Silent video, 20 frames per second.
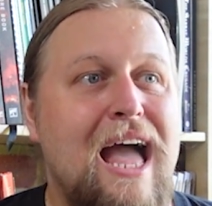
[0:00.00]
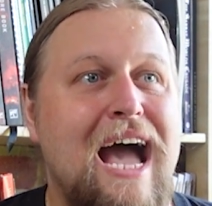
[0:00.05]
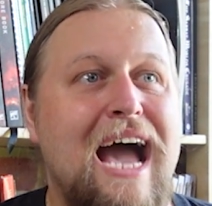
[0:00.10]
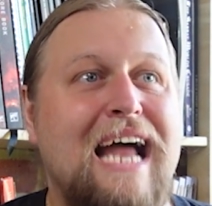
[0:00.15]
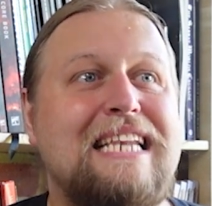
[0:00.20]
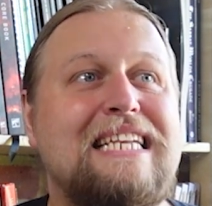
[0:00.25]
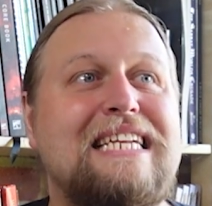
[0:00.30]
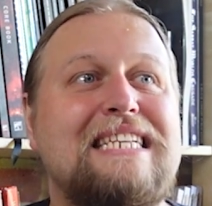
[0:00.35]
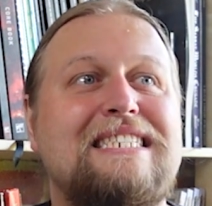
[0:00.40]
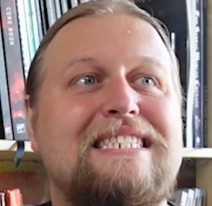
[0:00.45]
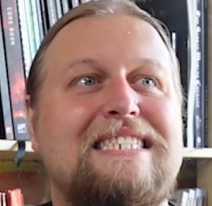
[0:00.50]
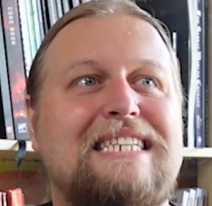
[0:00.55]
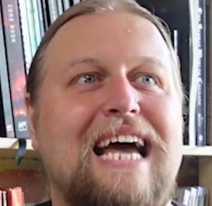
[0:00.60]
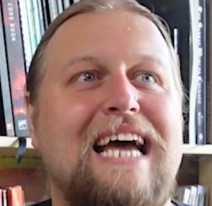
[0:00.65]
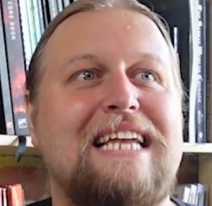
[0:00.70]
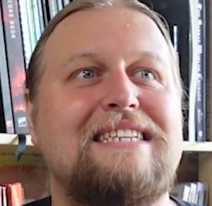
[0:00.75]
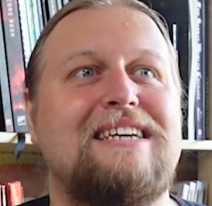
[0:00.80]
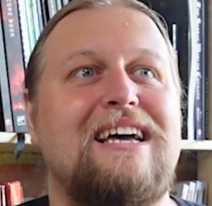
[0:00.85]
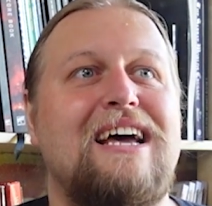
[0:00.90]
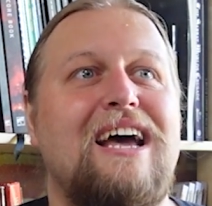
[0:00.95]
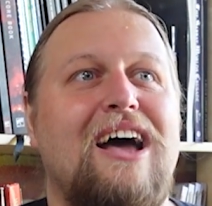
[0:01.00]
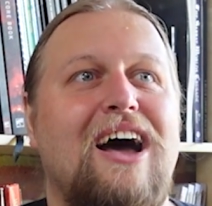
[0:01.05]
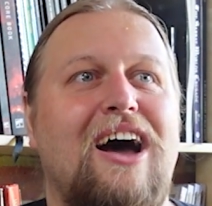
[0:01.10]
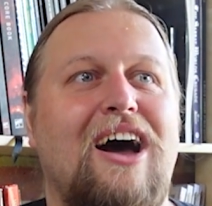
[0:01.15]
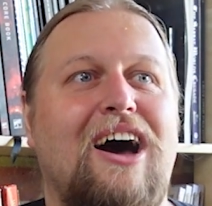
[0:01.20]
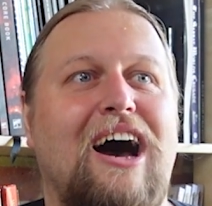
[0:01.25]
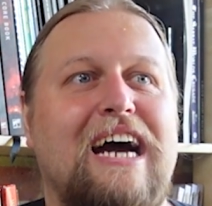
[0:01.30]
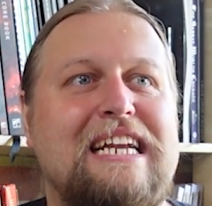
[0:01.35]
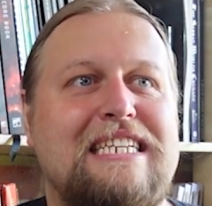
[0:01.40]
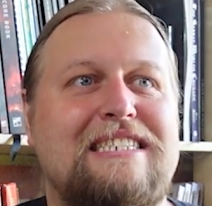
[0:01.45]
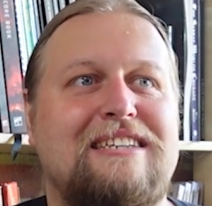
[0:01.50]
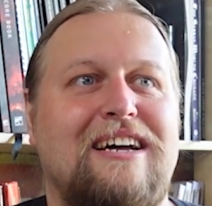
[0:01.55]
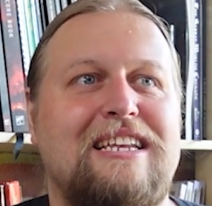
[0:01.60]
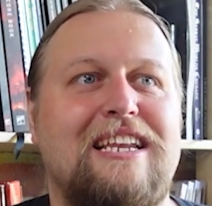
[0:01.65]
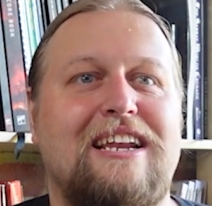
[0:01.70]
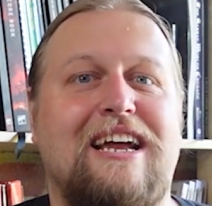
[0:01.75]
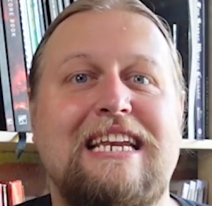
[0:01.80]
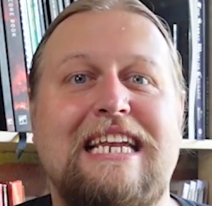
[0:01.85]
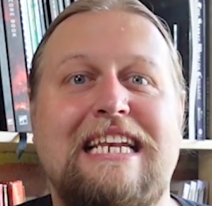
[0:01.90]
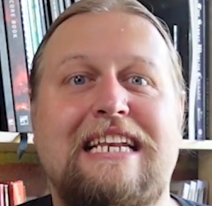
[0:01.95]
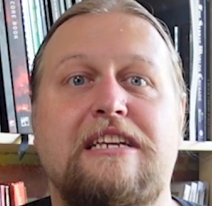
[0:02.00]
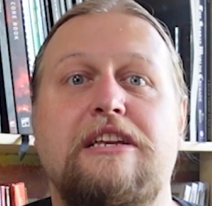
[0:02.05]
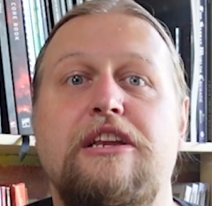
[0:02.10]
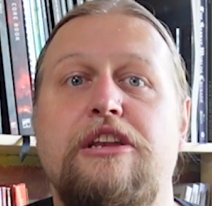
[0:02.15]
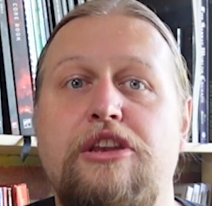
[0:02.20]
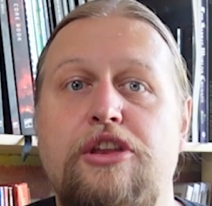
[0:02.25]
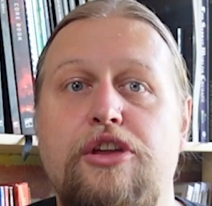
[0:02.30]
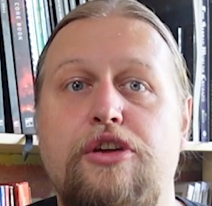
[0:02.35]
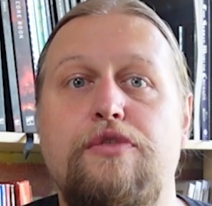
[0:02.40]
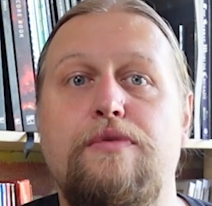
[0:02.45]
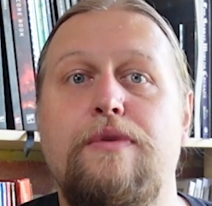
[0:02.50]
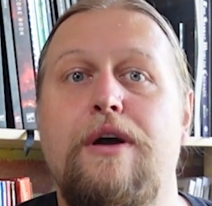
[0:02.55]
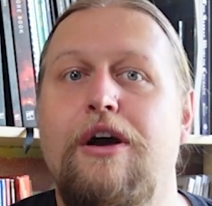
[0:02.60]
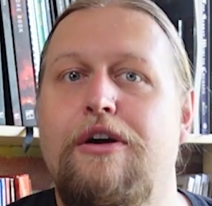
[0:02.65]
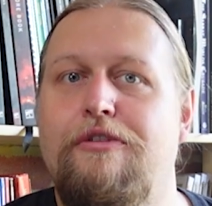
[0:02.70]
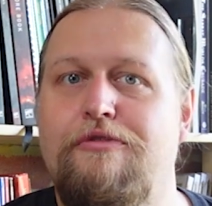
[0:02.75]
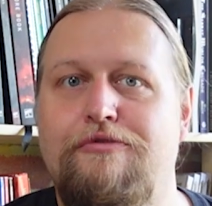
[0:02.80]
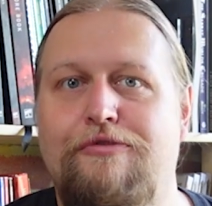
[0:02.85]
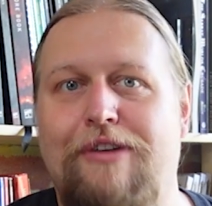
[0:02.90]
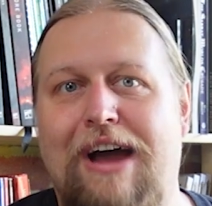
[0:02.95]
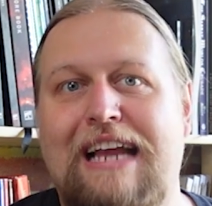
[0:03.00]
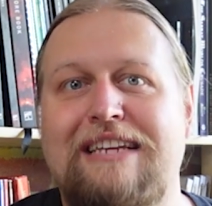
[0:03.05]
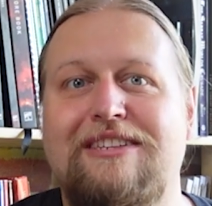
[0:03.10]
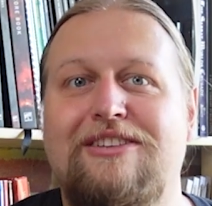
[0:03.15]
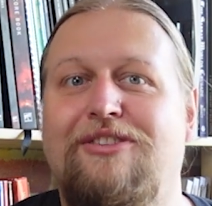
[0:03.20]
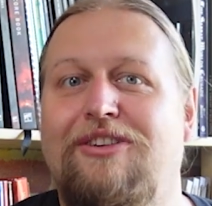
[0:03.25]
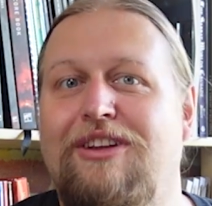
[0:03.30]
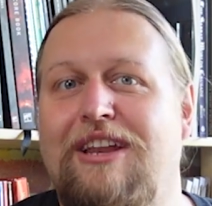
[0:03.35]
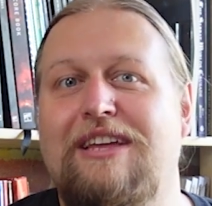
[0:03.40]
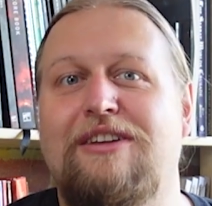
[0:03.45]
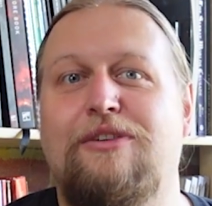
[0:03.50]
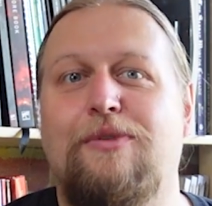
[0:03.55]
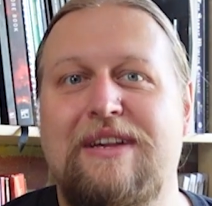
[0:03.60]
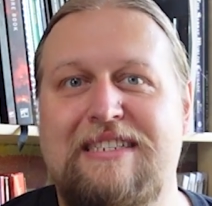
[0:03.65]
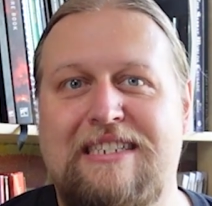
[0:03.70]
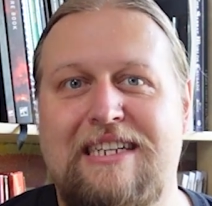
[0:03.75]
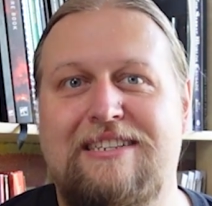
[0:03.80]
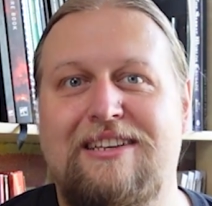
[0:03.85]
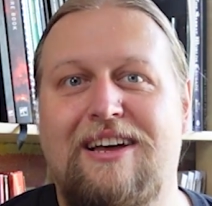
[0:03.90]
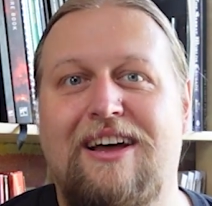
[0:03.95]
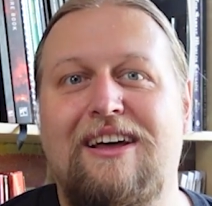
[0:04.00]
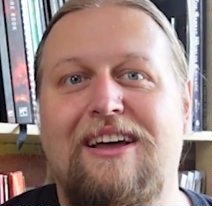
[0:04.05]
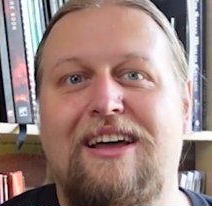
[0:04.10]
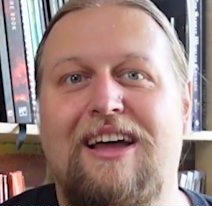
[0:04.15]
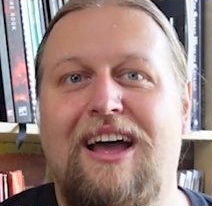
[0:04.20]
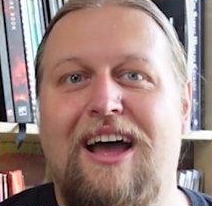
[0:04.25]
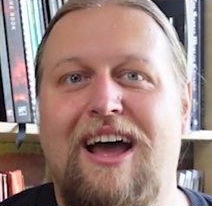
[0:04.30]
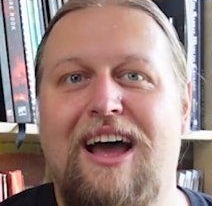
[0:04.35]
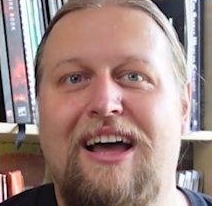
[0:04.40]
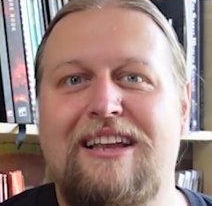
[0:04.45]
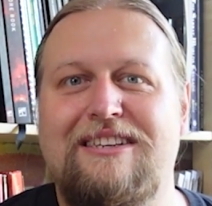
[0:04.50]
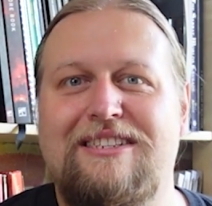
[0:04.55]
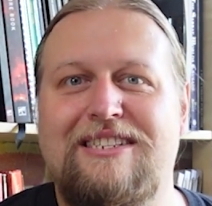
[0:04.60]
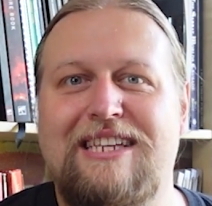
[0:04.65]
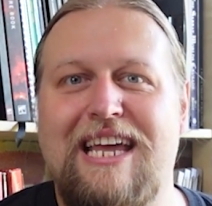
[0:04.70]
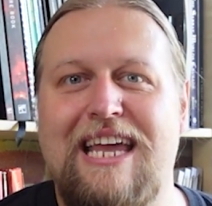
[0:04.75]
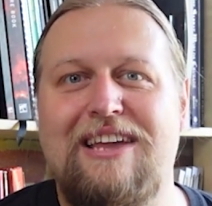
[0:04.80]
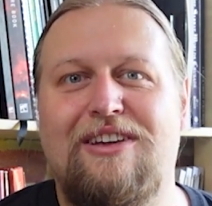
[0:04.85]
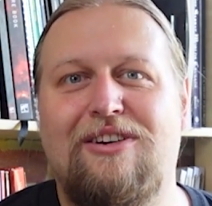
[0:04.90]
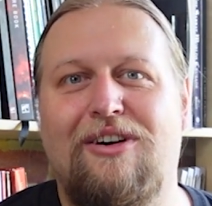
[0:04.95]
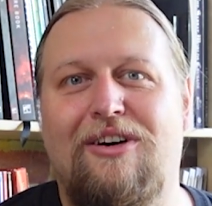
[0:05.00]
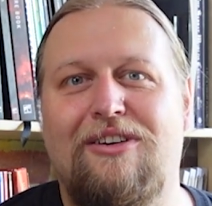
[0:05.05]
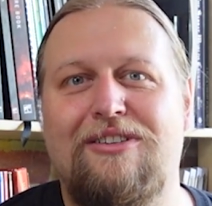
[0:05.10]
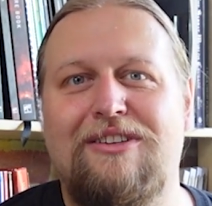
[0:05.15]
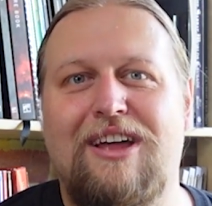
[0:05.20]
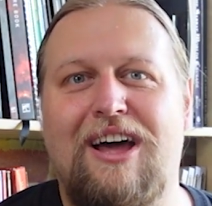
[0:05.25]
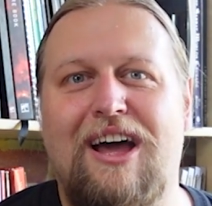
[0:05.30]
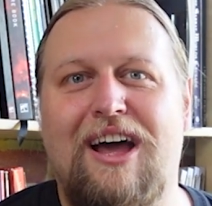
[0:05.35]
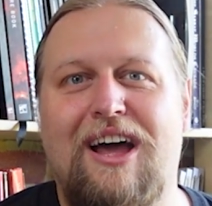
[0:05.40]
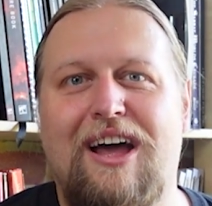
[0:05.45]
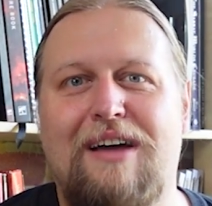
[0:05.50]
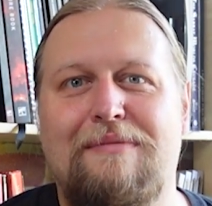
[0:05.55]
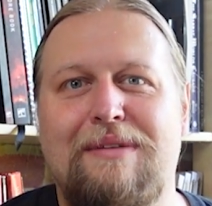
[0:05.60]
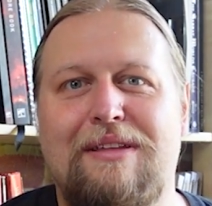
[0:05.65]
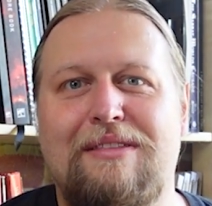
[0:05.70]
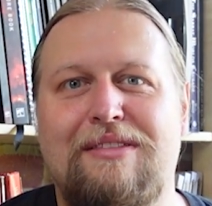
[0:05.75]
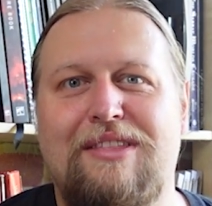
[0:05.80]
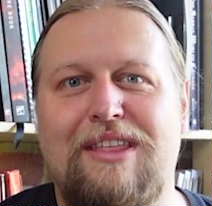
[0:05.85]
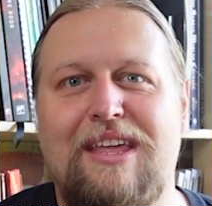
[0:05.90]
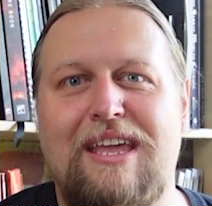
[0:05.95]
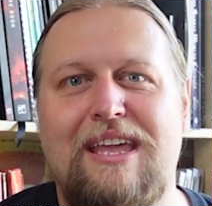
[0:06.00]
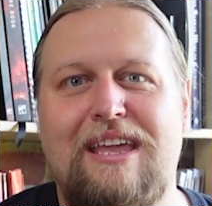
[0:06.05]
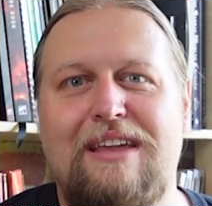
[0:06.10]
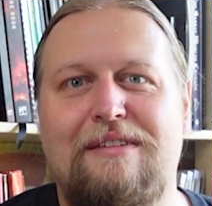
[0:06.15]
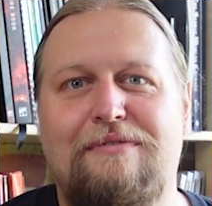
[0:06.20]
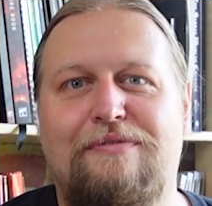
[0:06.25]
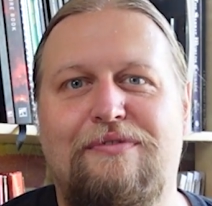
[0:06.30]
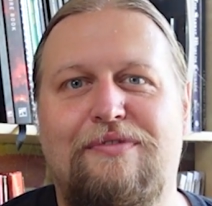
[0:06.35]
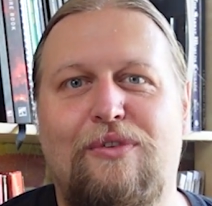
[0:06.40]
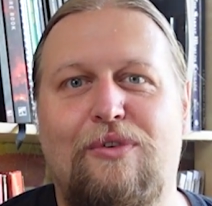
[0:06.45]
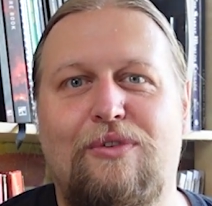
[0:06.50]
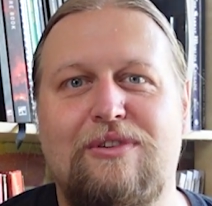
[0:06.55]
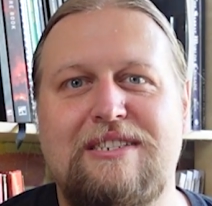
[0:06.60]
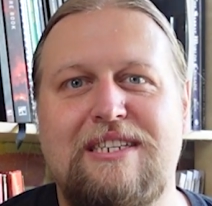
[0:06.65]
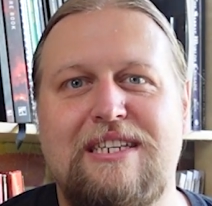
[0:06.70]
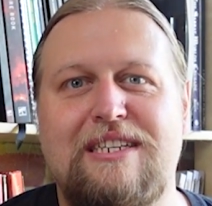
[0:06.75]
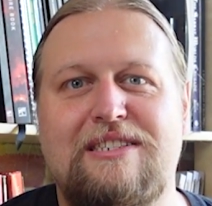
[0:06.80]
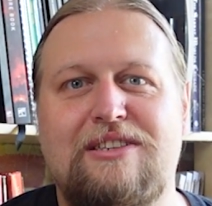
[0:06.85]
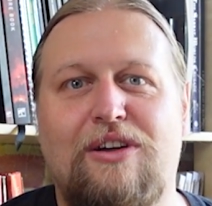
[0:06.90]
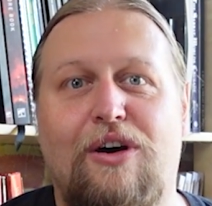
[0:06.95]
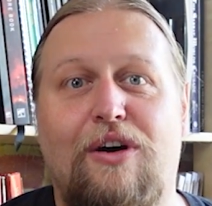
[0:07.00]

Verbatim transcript: And instead, I decided I needed a new radical Inquisitor to take on the forces